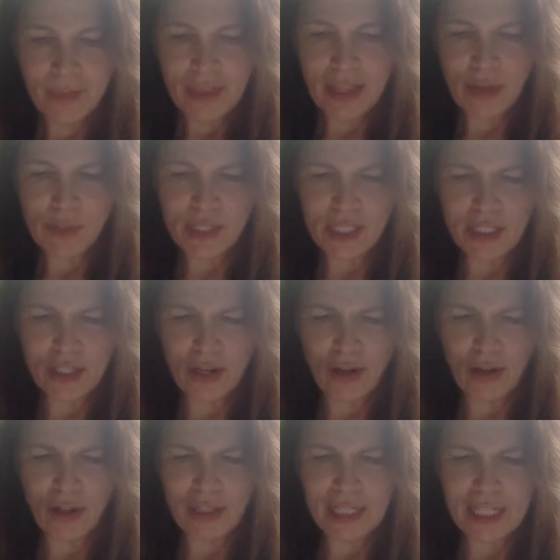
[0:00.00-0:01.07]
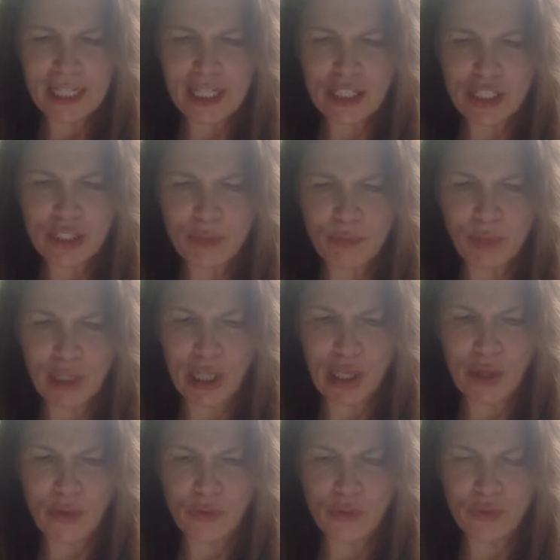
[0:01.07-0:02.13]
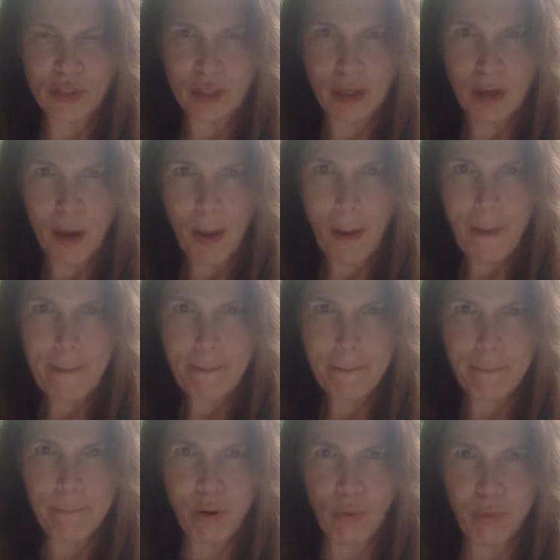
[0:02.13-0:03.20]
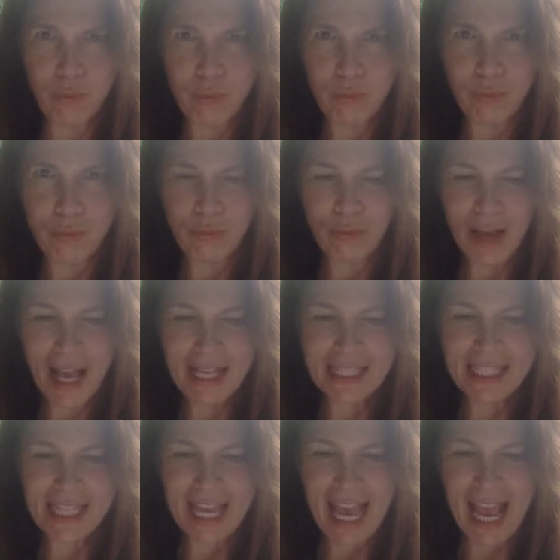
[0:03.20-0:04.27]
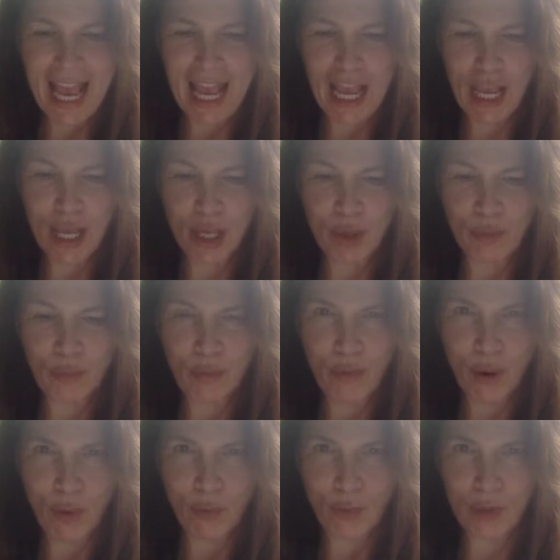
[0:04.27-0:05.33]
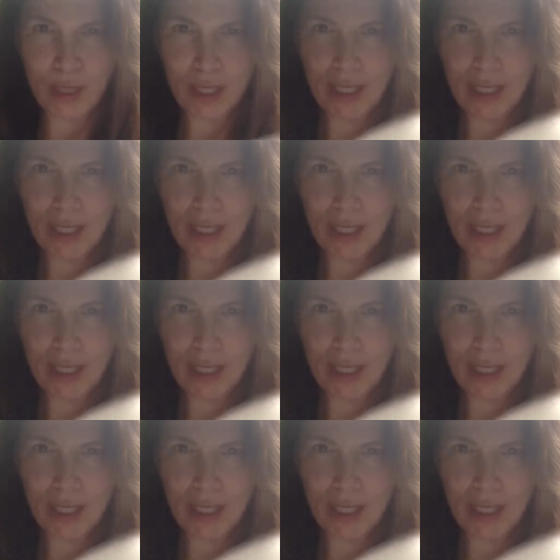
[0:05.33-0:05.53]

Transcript: There was a dull explosion as the egg broke,